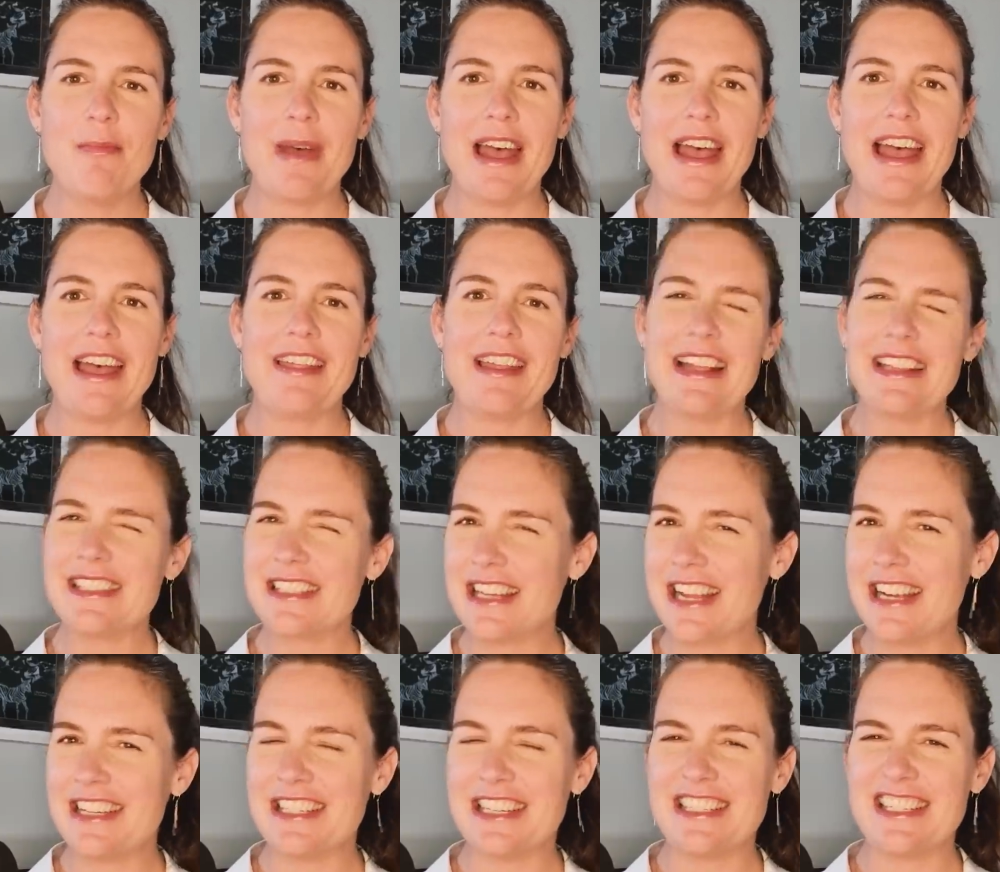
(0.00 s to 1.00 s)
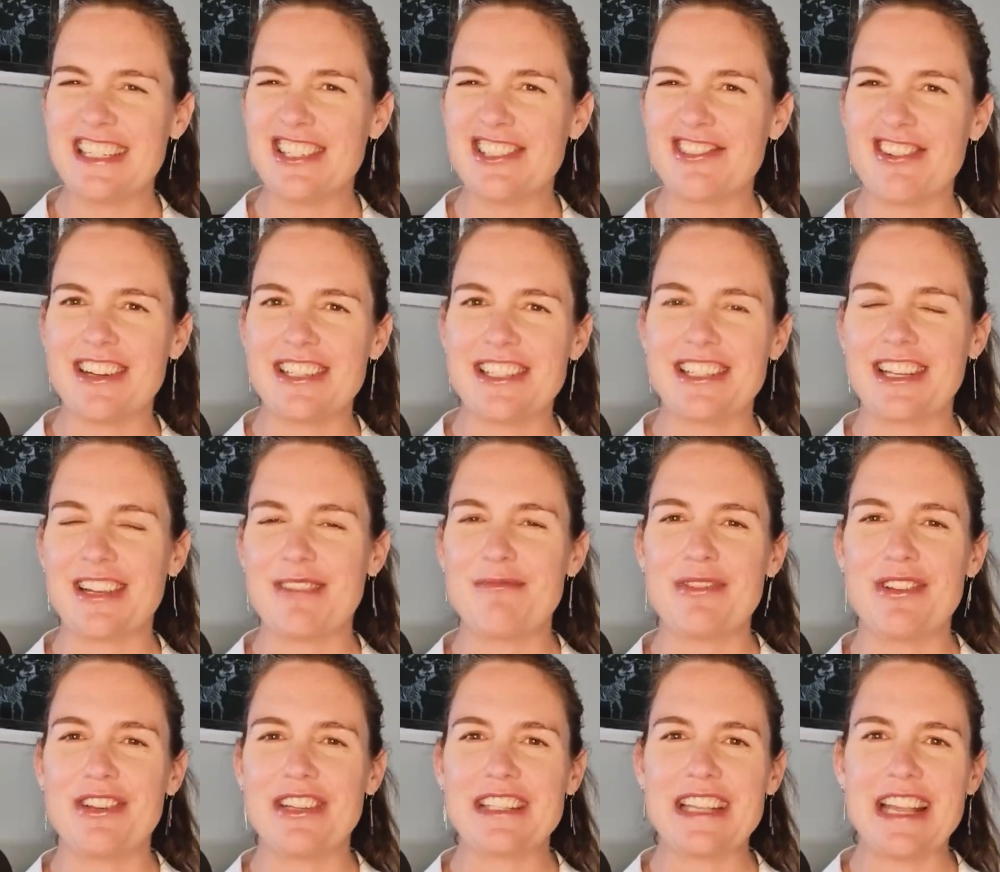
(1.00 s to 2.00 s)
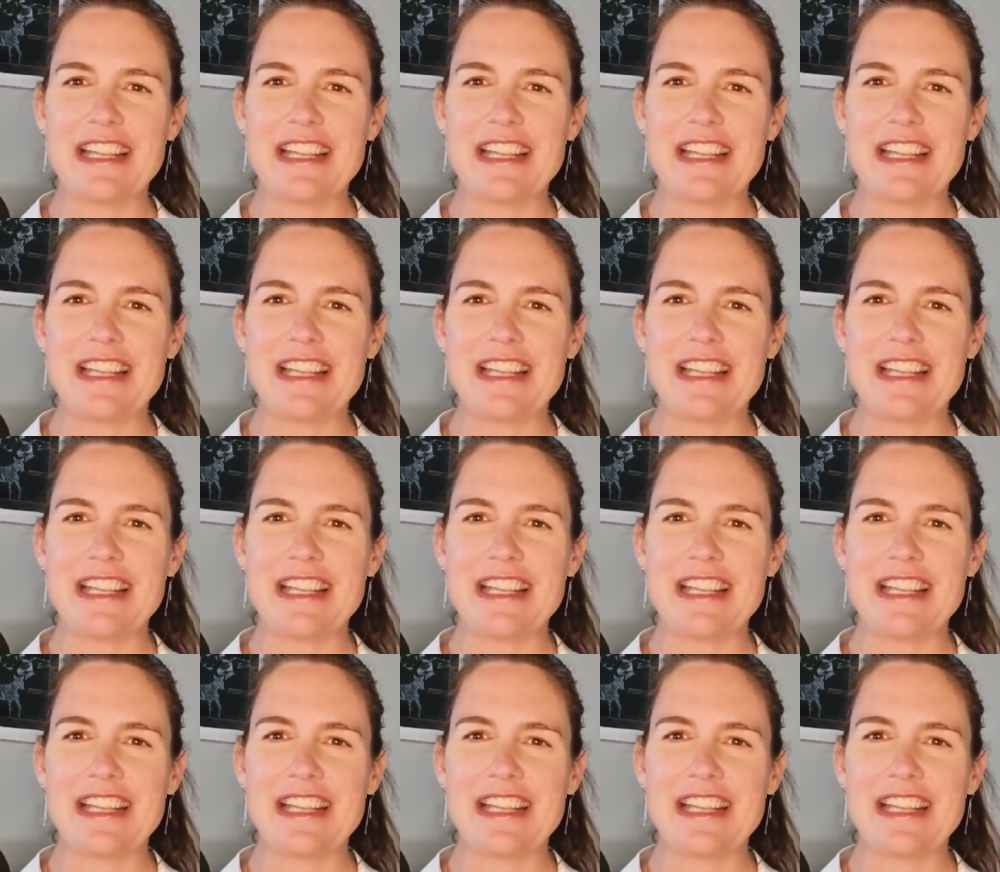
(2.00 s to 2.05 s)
but at that stage I didn't trust the computer's